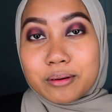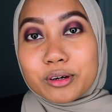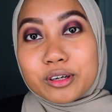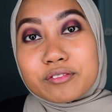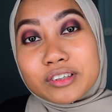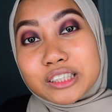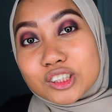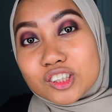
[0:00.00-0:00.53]
I'm gonna
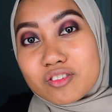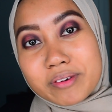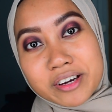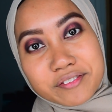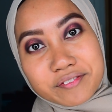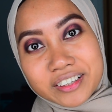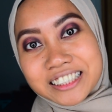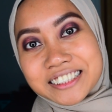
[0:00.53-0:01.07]
finish off my
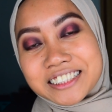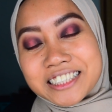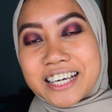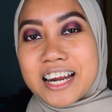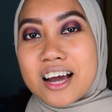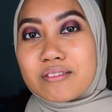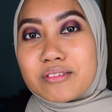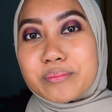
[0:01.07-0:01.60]
face and
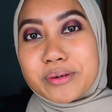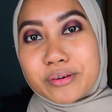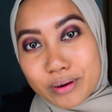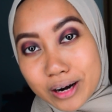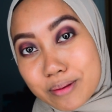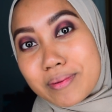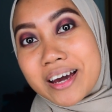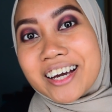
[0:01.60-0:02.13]
I will be
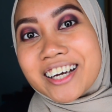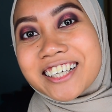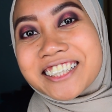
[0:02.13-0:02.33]
right back.